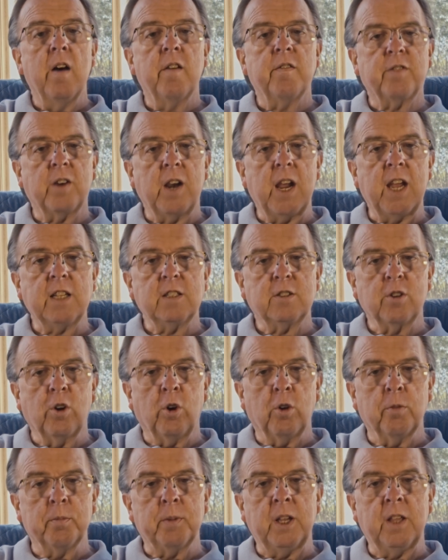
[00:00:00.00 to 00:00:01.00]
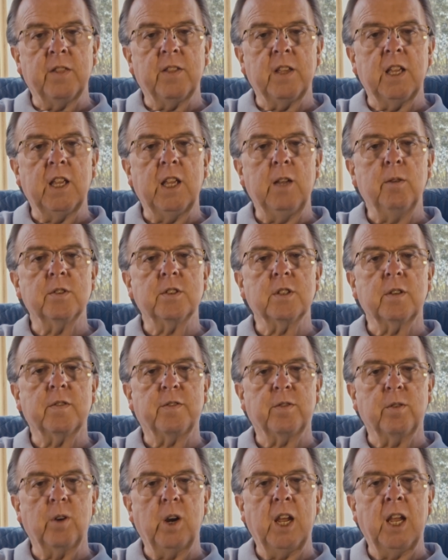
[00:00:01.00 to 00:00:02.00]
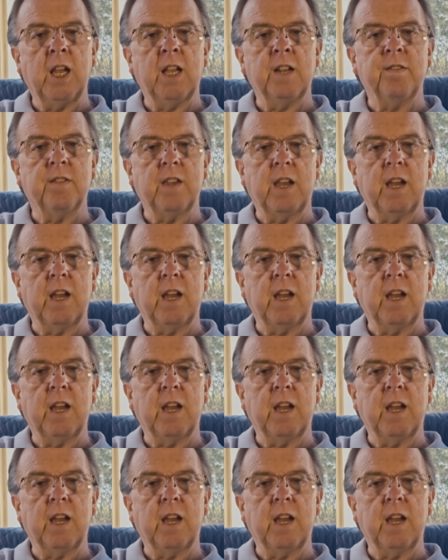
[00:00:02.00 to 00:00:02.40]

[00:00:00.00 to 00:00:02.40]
Frank told me that he was afraid